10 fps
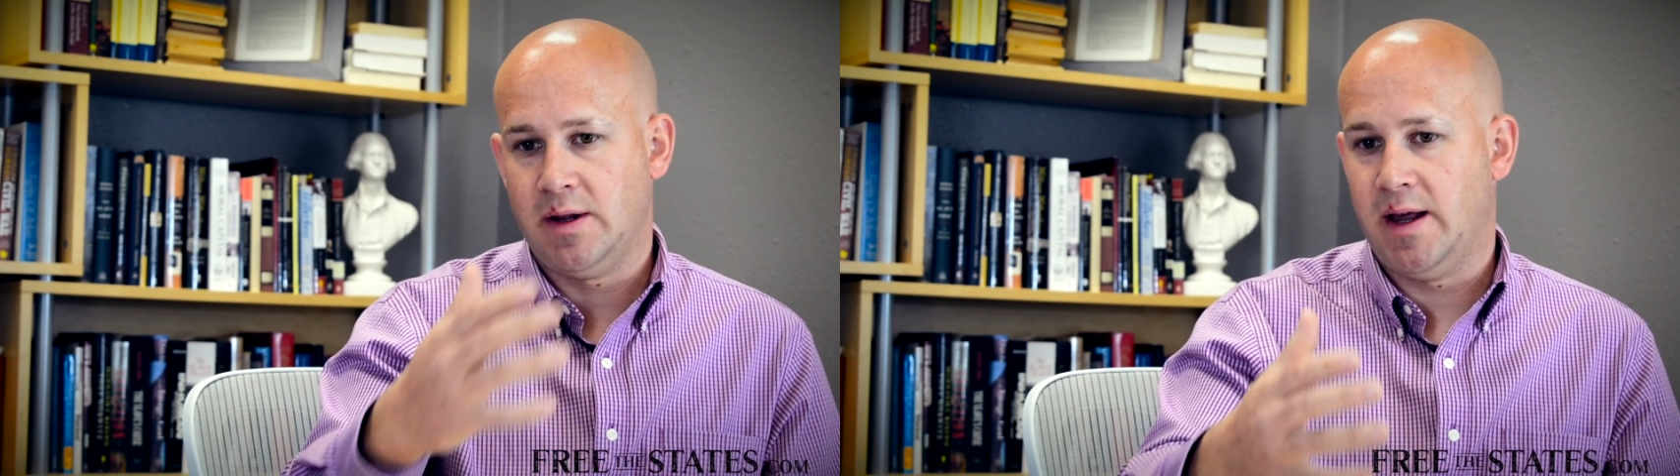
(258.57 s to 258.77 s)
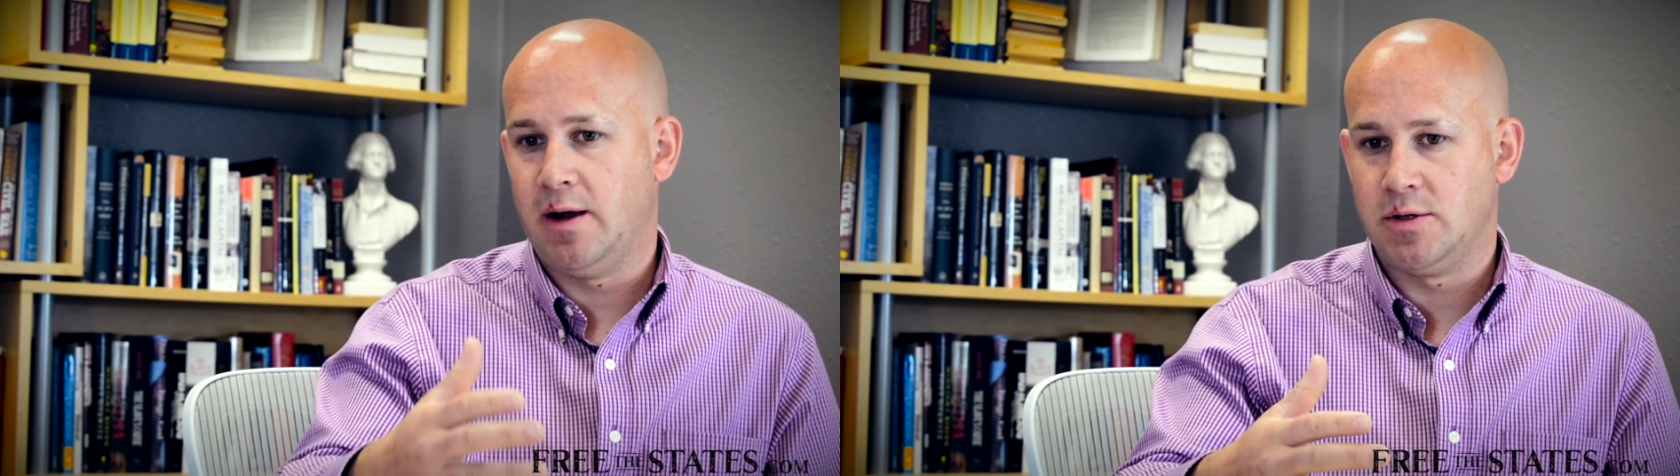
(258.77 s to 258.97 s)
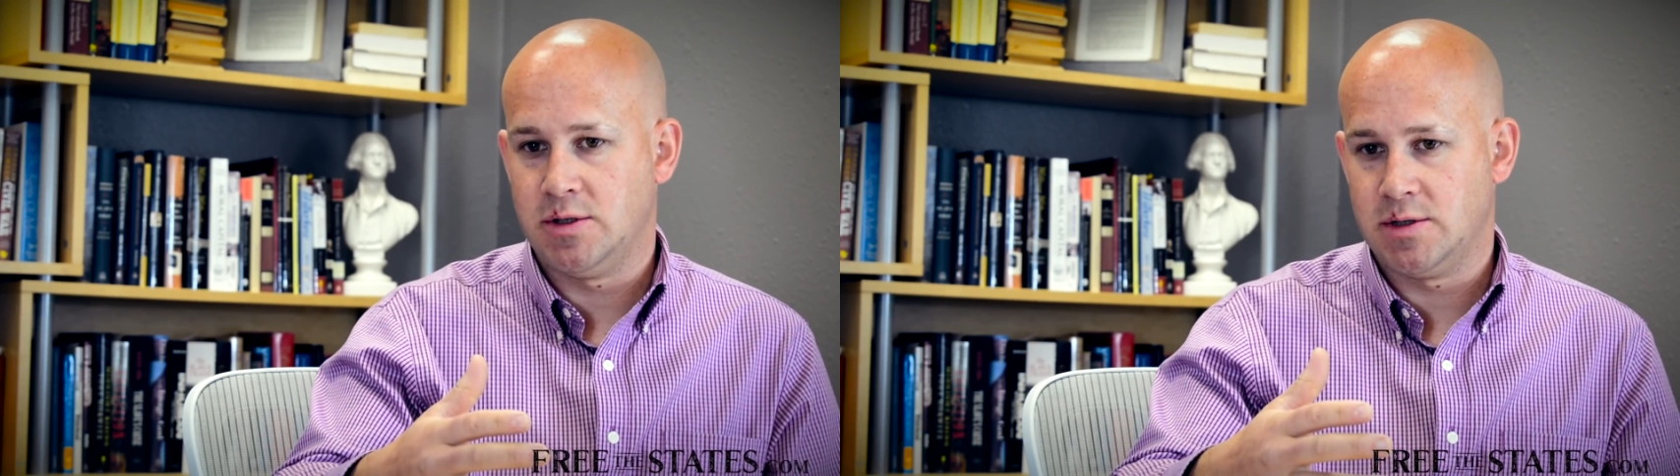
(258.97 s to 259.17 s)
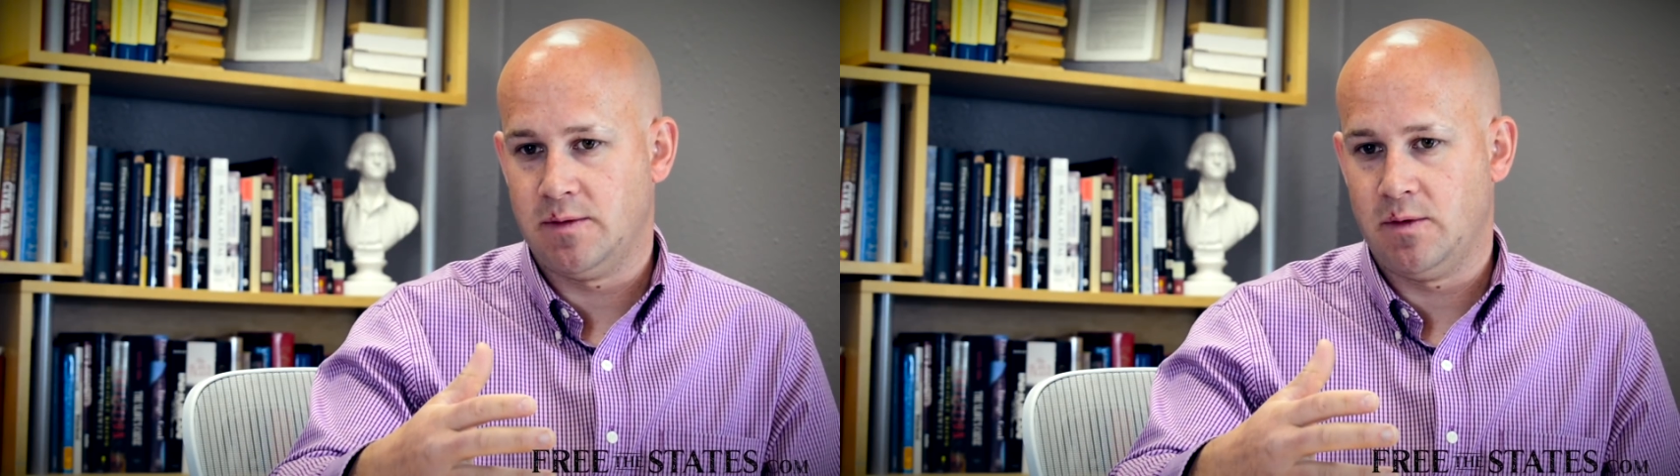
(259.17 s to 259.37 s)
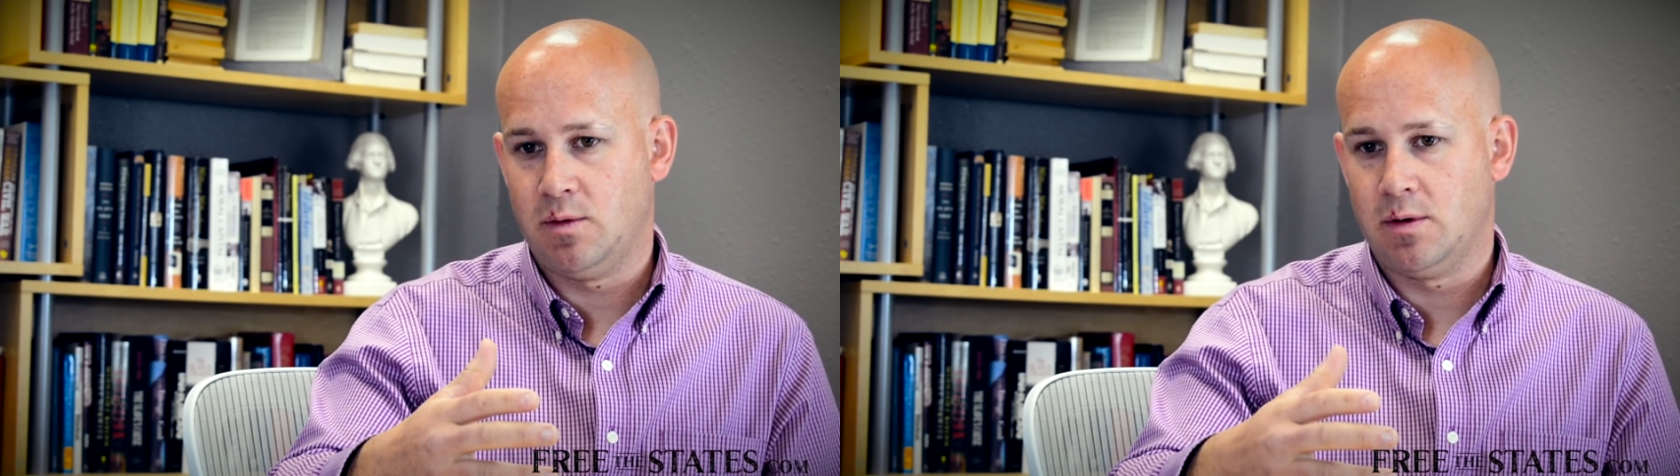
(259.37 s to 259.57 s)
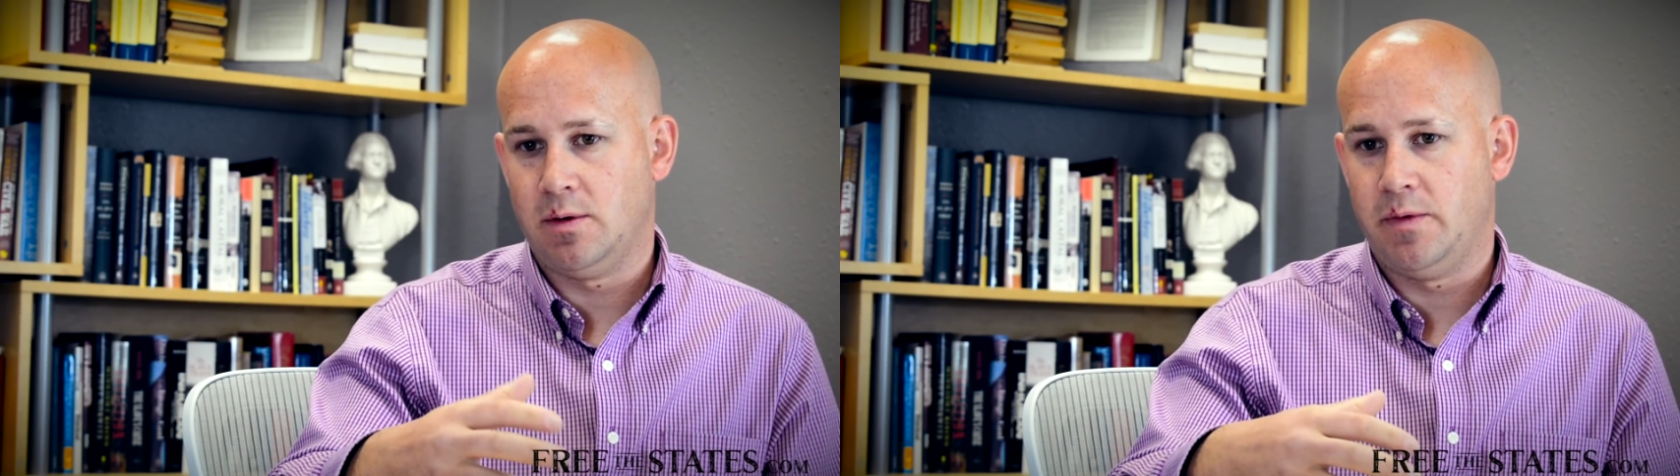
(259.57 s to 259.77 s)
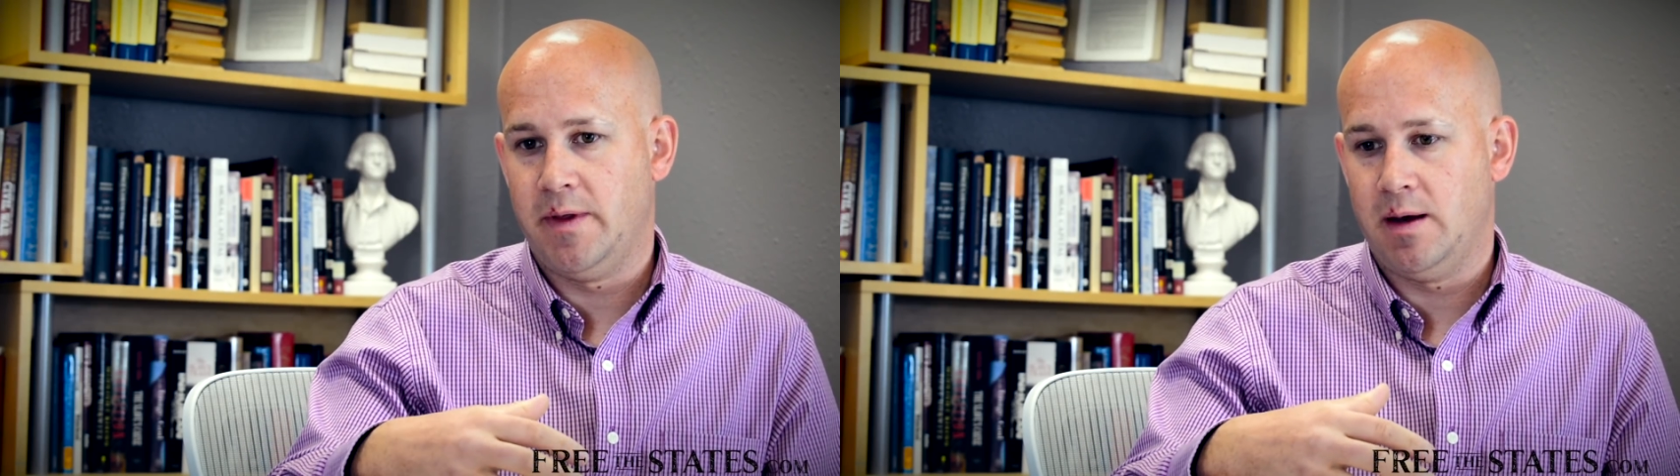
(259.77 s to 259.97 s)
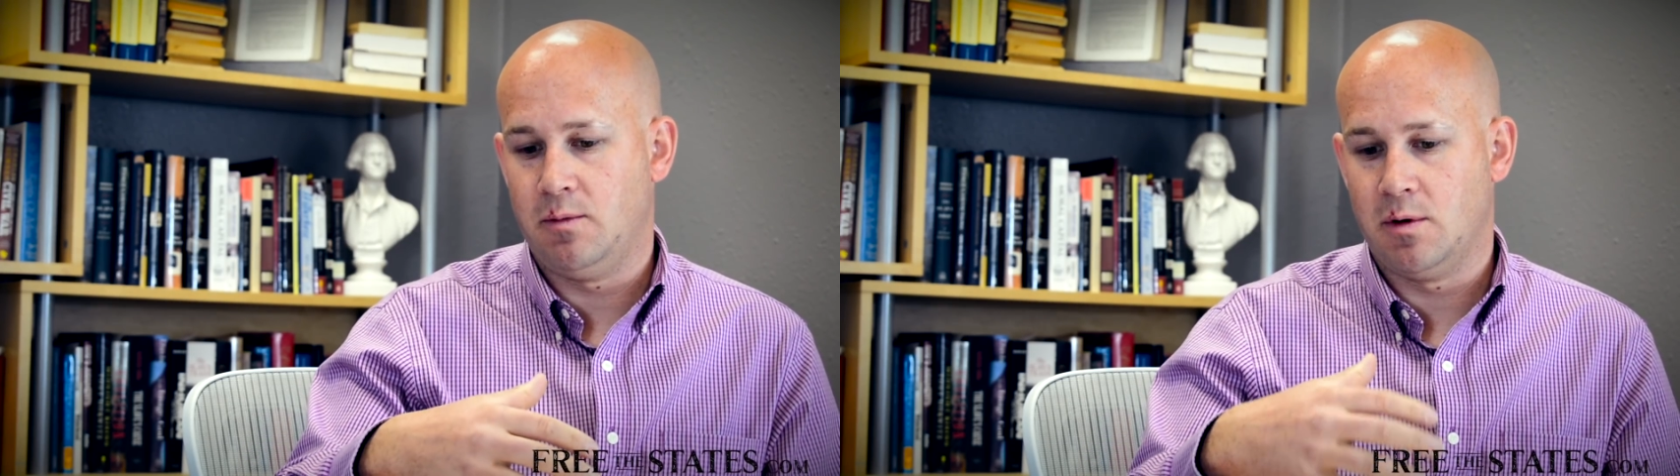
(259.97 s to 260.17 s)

Lowingers of the world that